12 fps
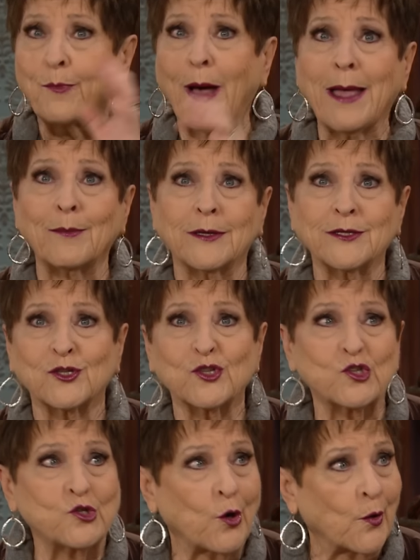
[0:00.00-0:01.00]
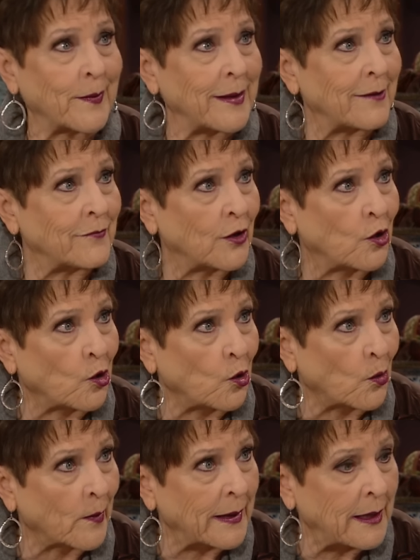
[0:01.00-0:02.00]
Bible is a story of the
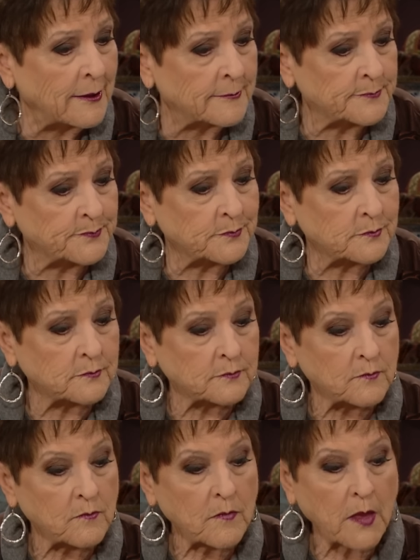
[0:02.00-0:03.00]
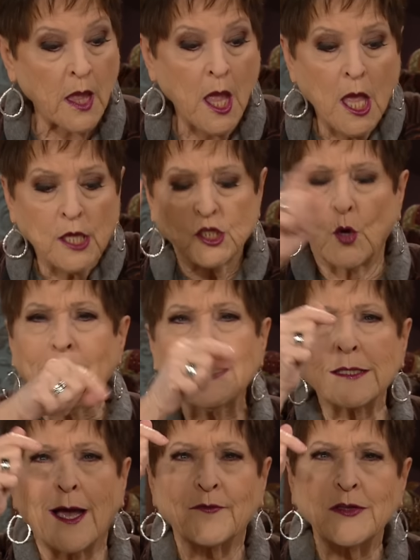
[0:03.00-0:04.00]
glory. Yes, it is. So
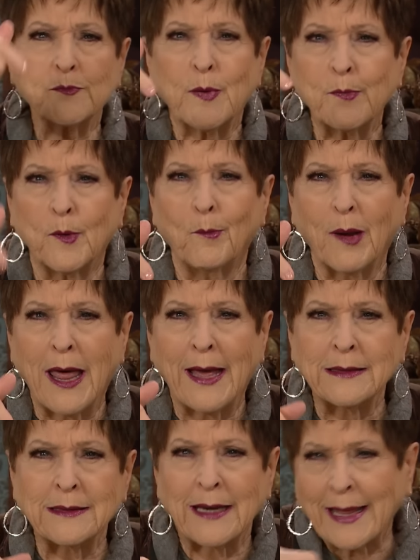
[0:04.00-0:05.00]
he's got these people blinded